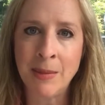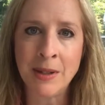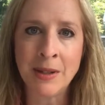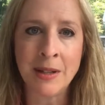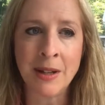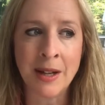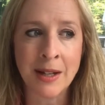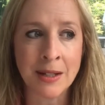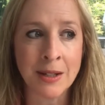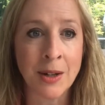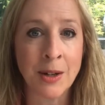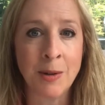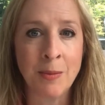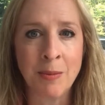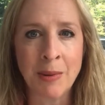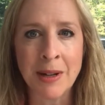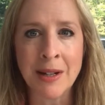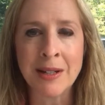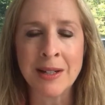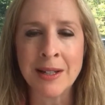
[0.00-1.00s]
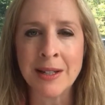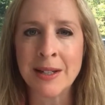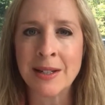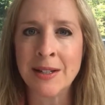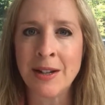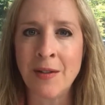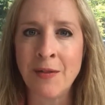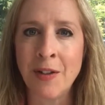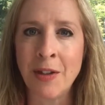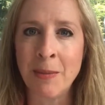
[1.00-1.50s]
so that's good, because it's
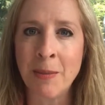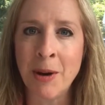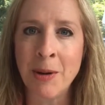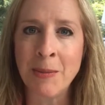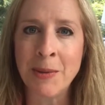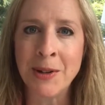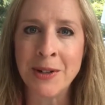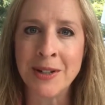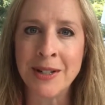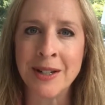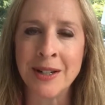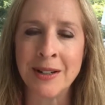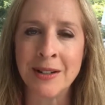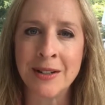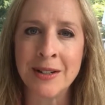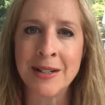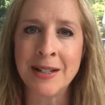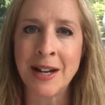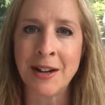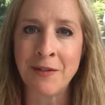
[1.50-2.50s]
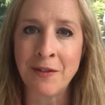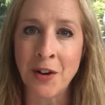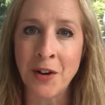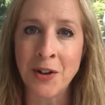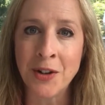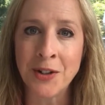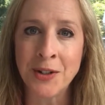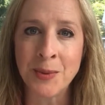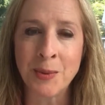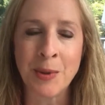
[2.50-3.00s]
tough at the moment to stay
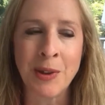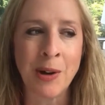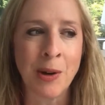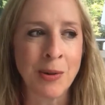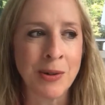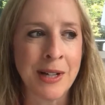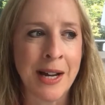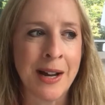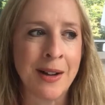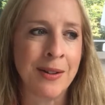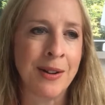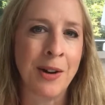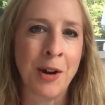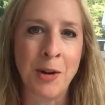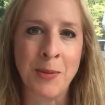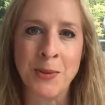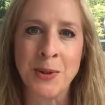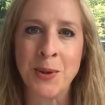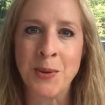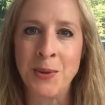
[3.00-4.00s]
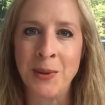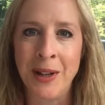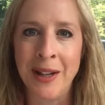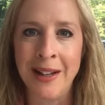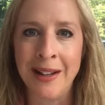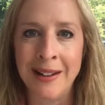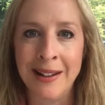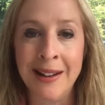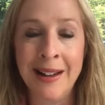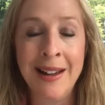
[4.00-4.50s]
focused with lockdown and homeschooling
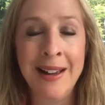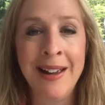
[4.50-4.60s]
and